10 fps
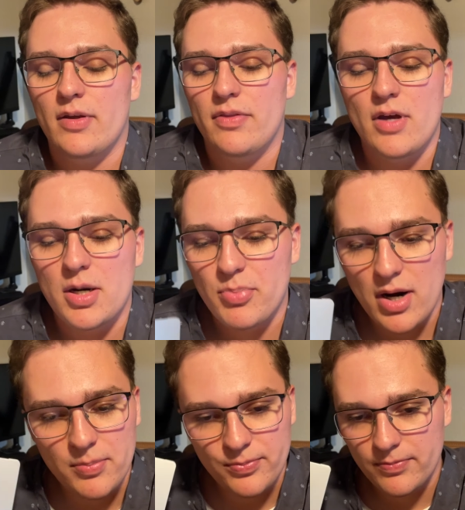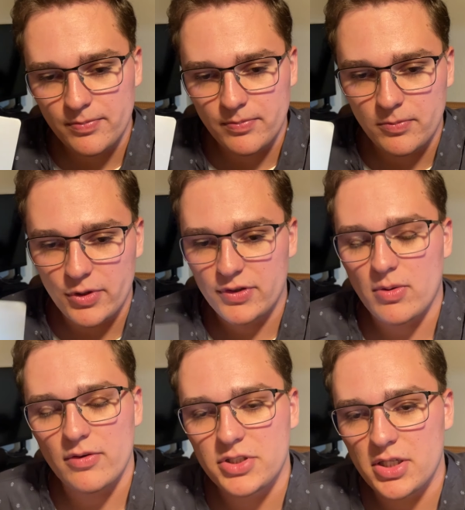Not a problem with
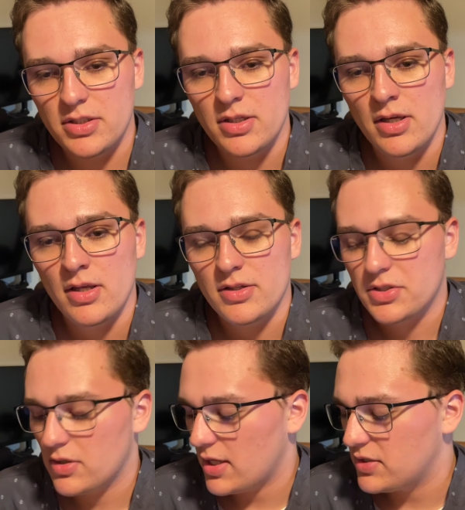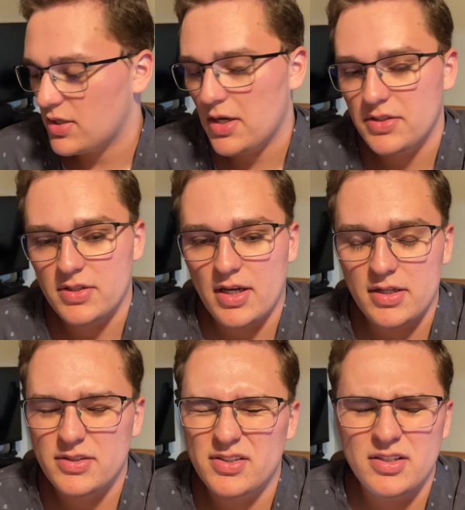12th gen, so that's nice. And
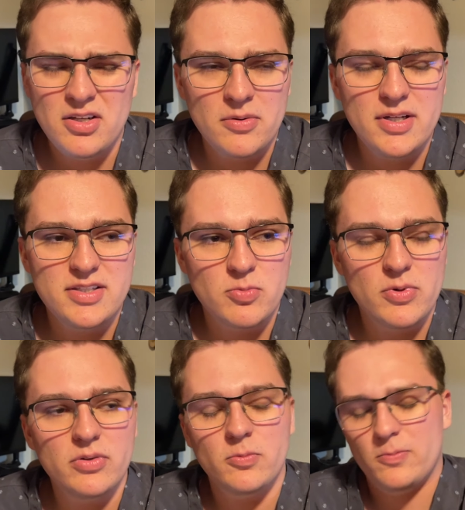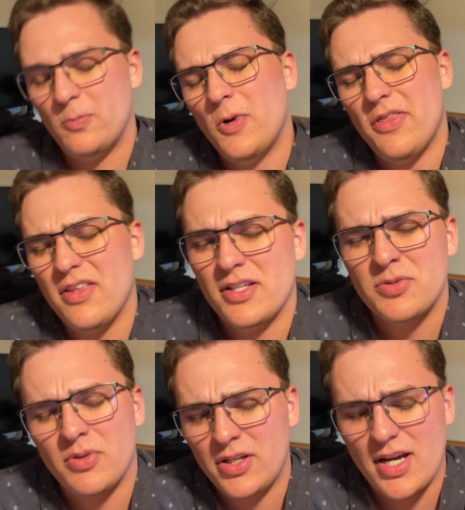it's one thing
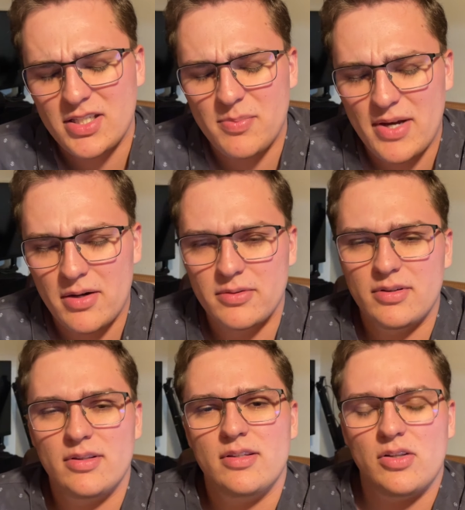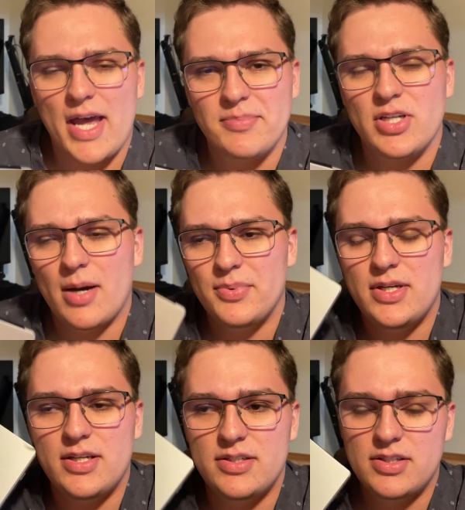that's really nice about the laptop
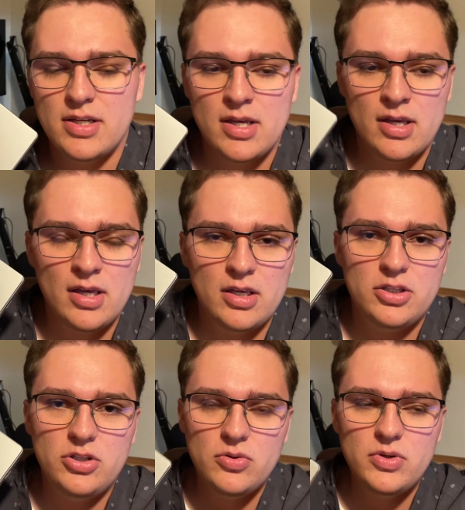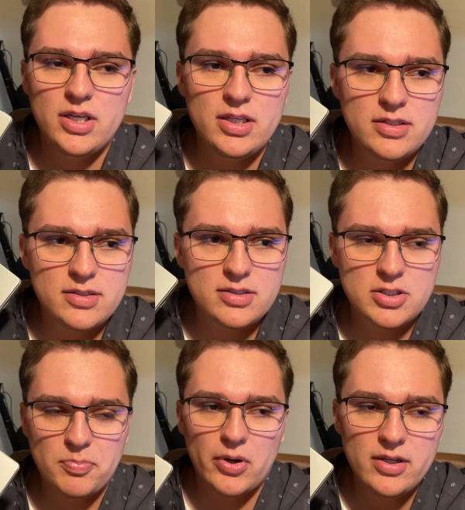is you can
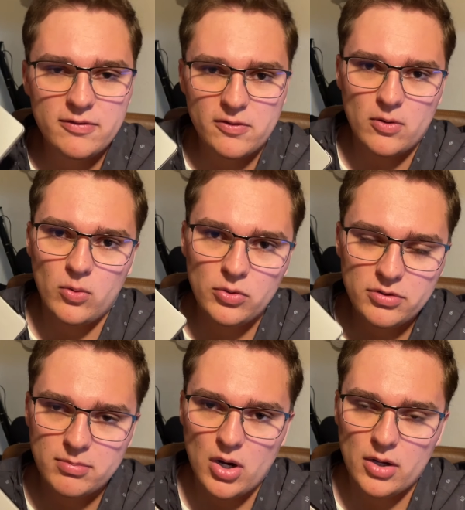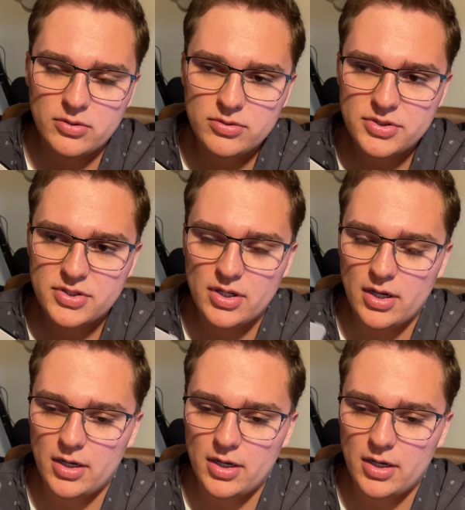spring for older models.